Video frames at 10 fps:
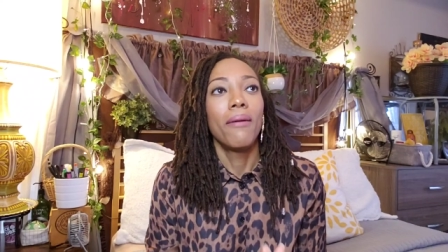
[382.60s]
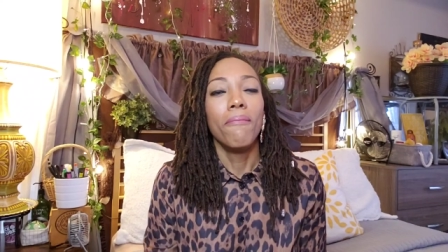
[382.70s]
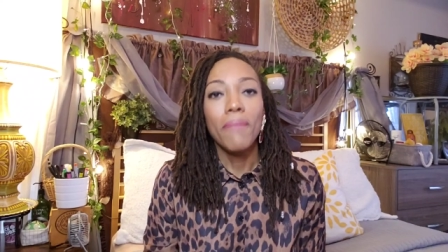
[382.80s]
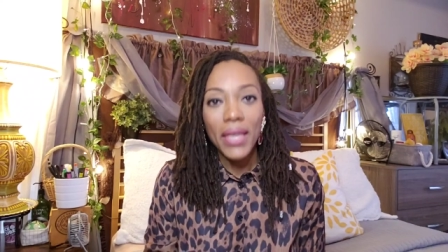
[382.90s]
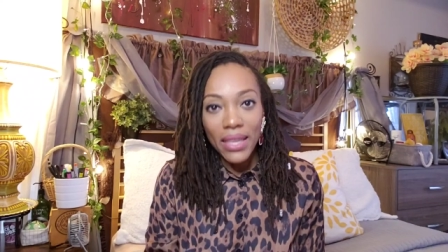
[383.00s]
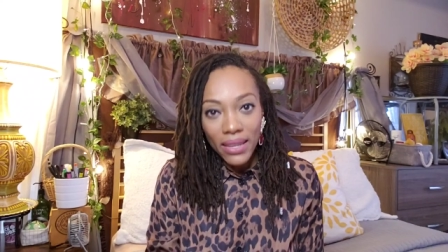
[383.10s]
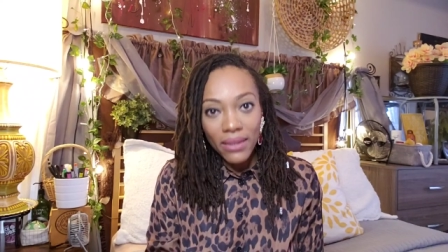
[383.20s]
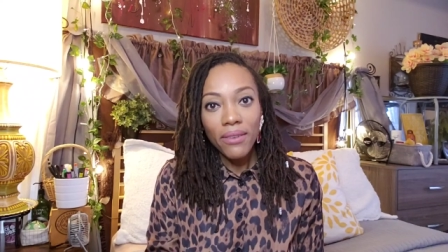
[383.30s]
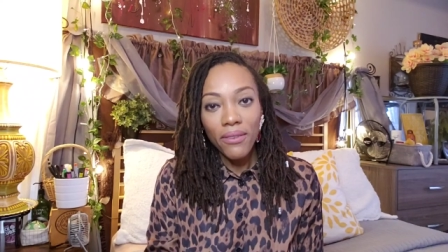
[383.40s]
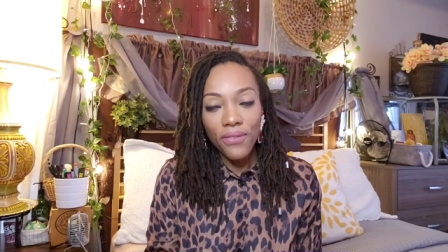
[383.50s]

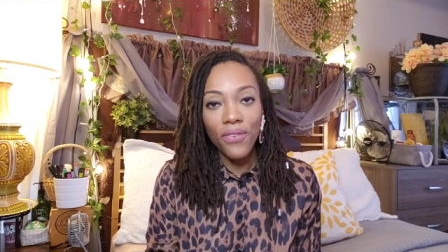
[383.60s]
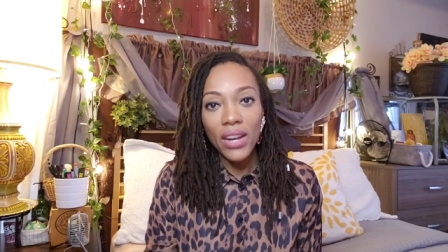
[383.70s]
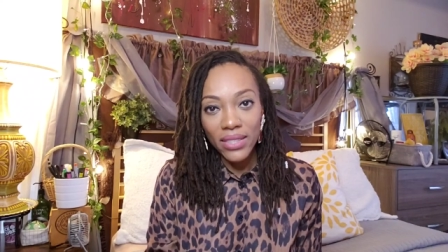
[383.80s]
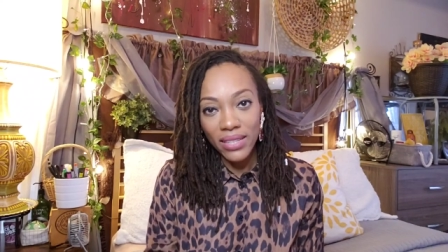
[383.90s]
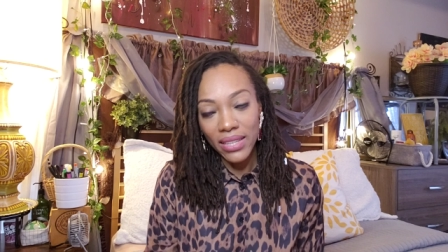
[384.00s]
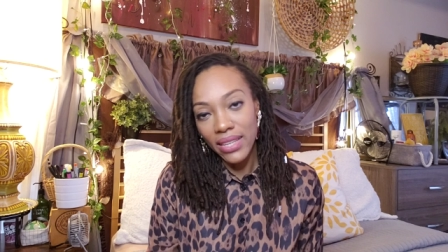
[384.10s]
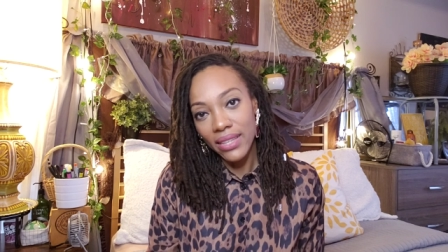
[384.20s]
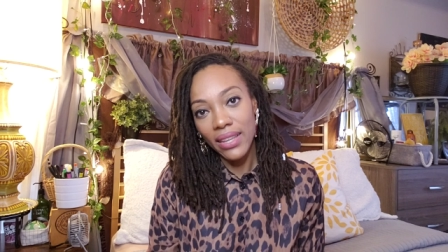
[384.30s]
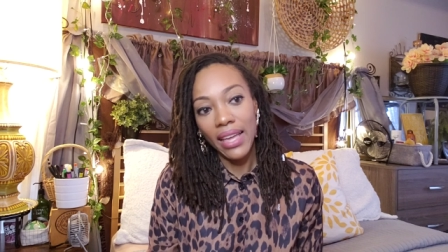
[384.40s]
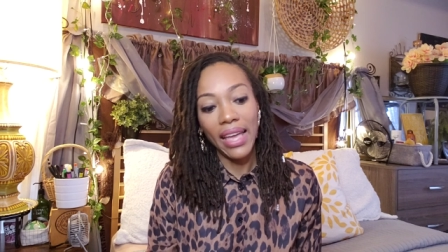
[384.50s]
Men fronting